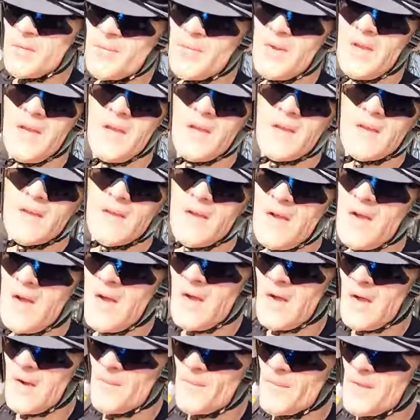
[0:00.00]
but me.
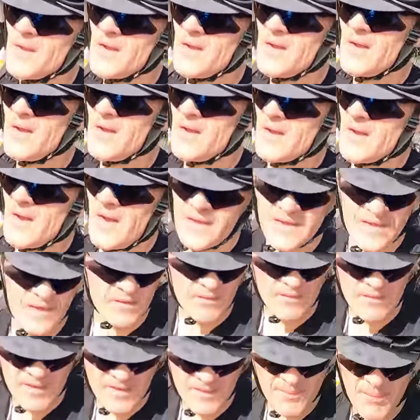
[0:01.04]
I
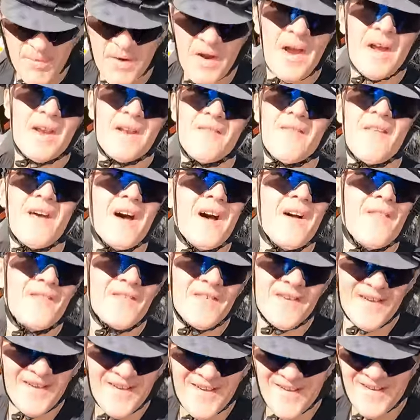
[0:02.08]
take a lot of pride in that.
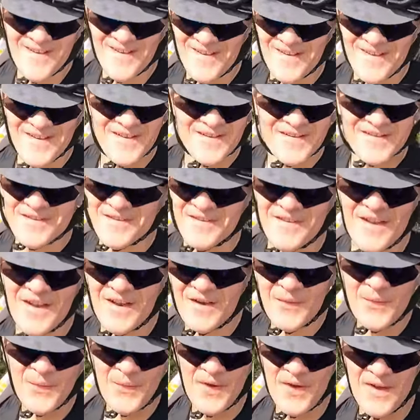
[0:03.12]
It's a
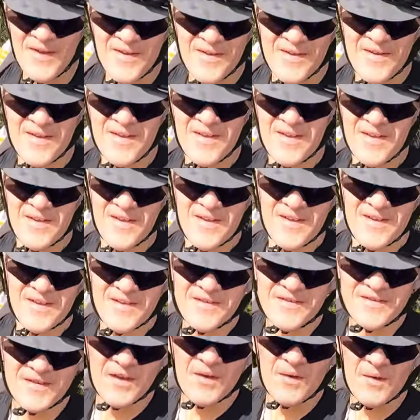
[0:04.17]
lot of fun.
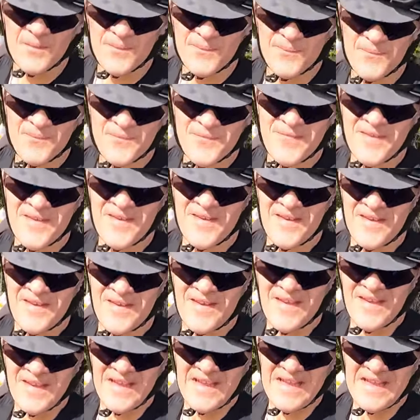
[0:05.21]
So
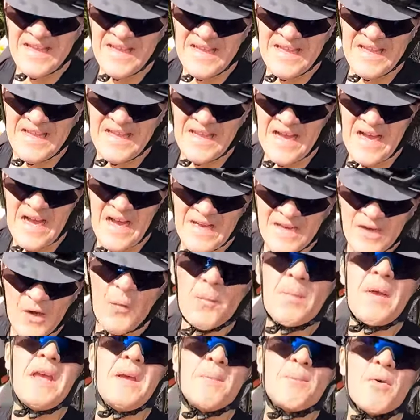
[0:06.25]
I
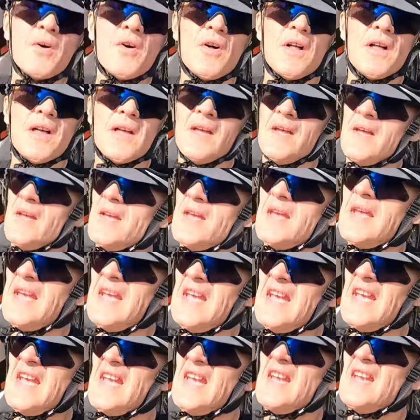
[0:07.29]
know people
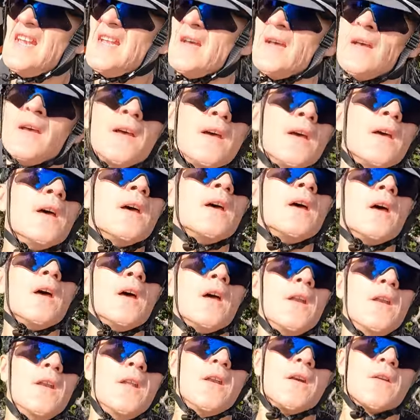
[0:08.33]
in
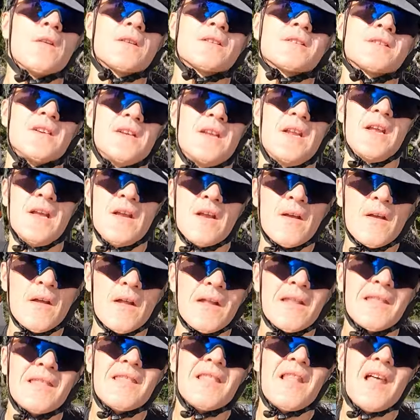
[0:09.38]
New York City,
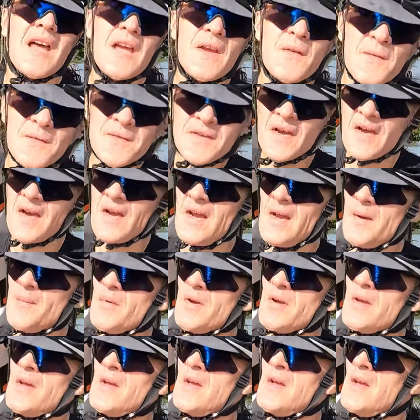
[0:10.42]

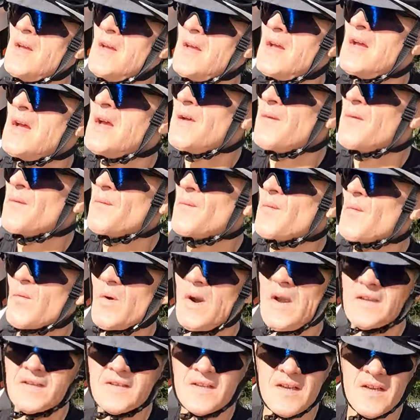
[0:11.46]
lifetime
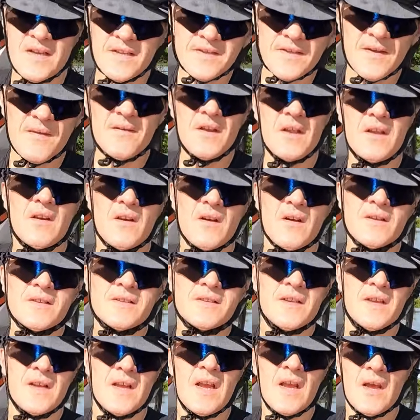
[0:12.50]
residents of New York
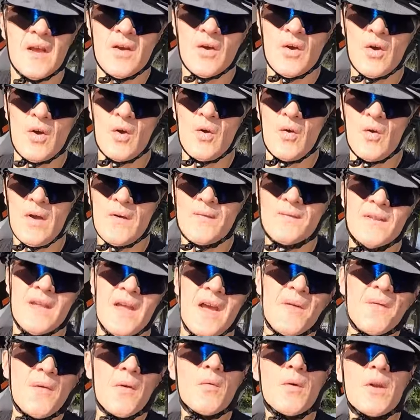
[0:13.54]
City, who have
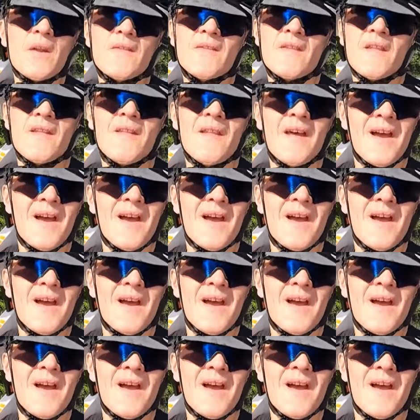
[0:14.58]
never ridden the